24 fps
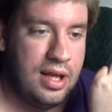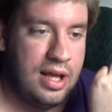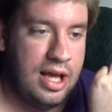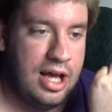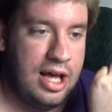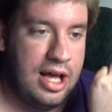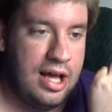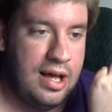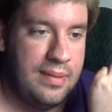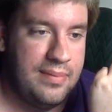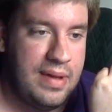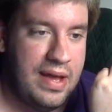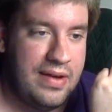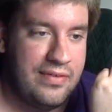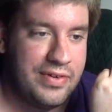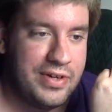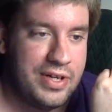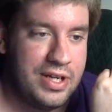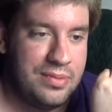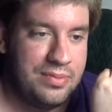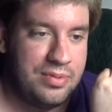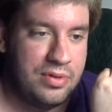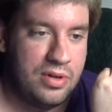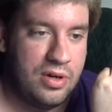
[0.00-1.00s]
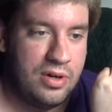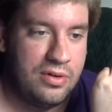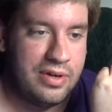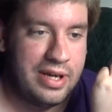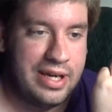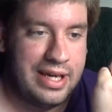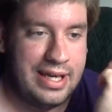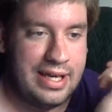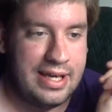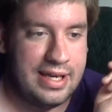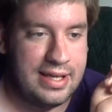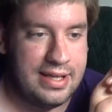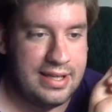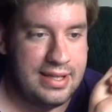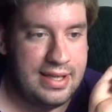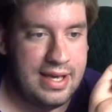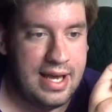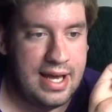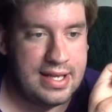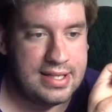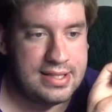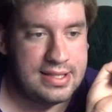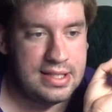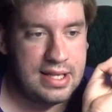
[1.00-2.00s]
Ever eat a pierogi?
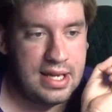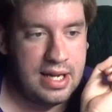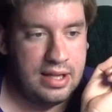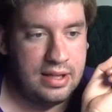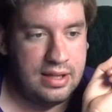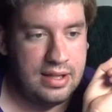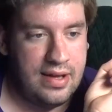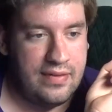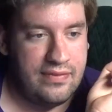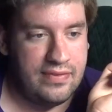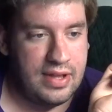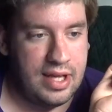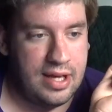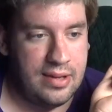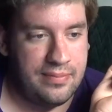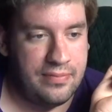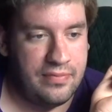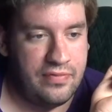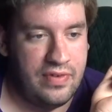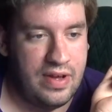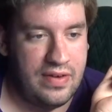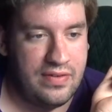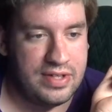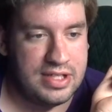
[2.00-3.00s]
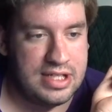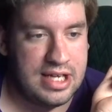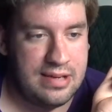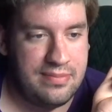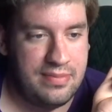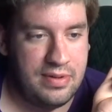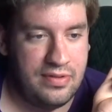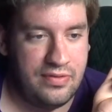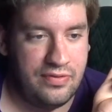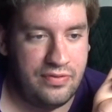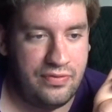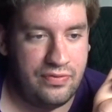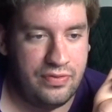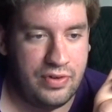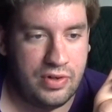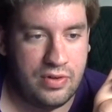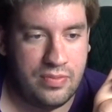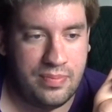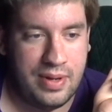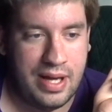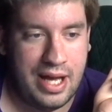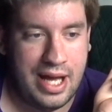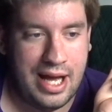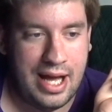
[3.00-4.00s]
Yes, and I love them. Favorite type of fruit
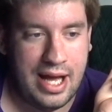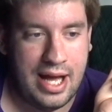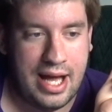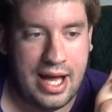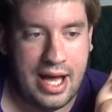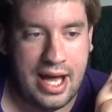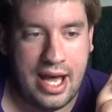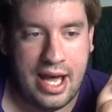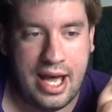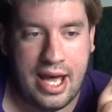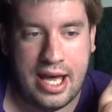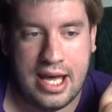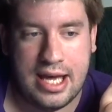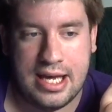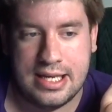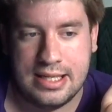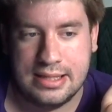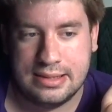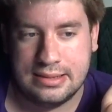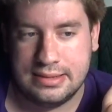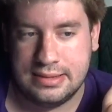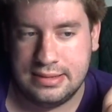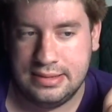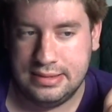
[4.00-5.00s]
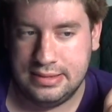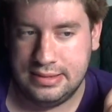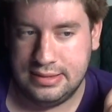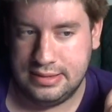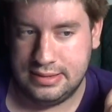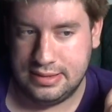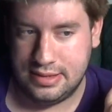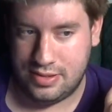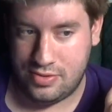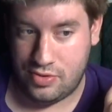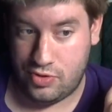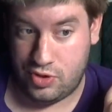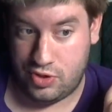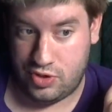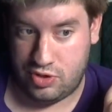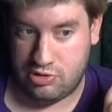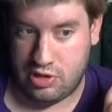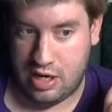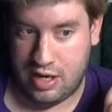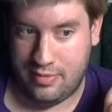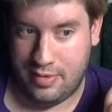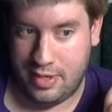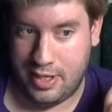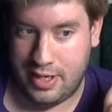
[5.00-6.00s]
pie?
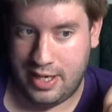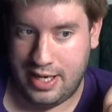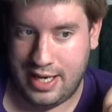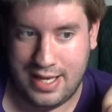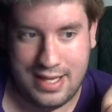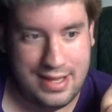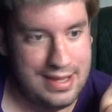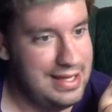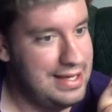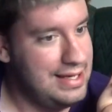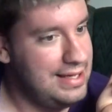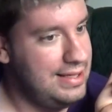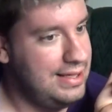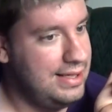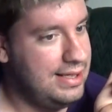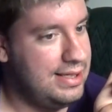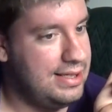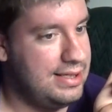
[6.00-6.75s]
Strawberry, I think.